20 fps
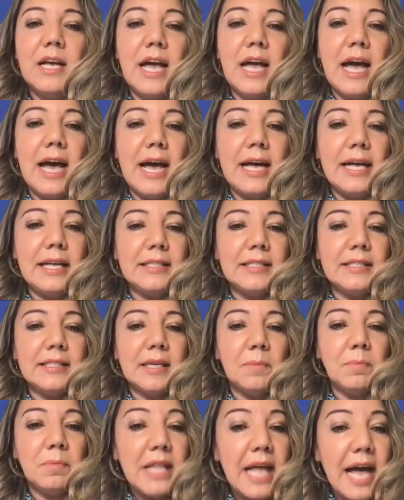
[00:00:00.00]
and
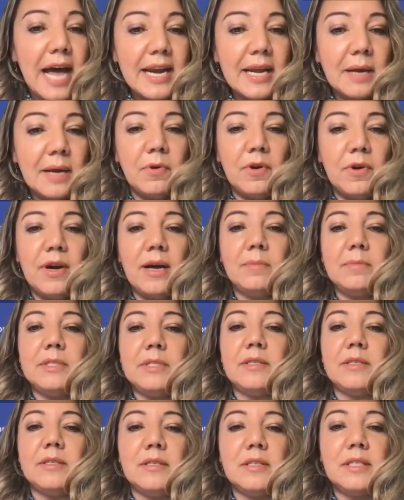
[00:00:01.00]
planning
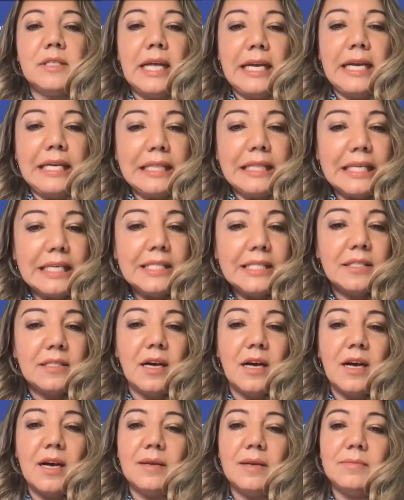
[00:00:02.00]
parameters like lead
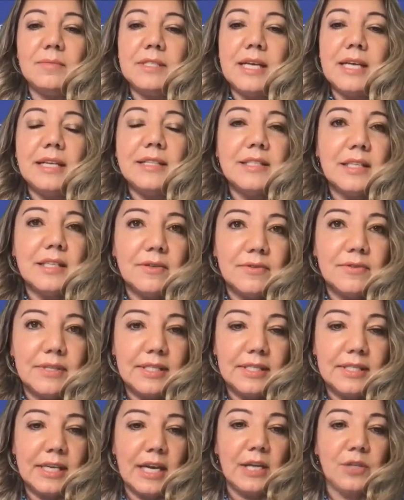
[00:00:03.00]
times and delivery
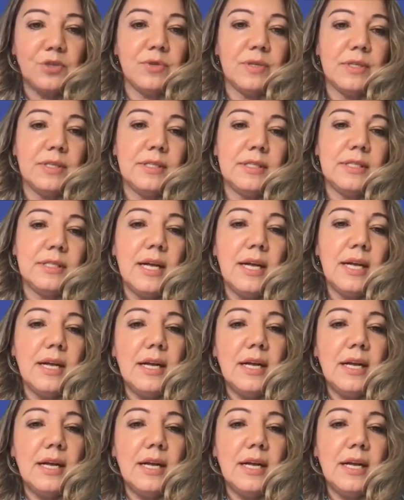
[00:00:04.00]
schedules.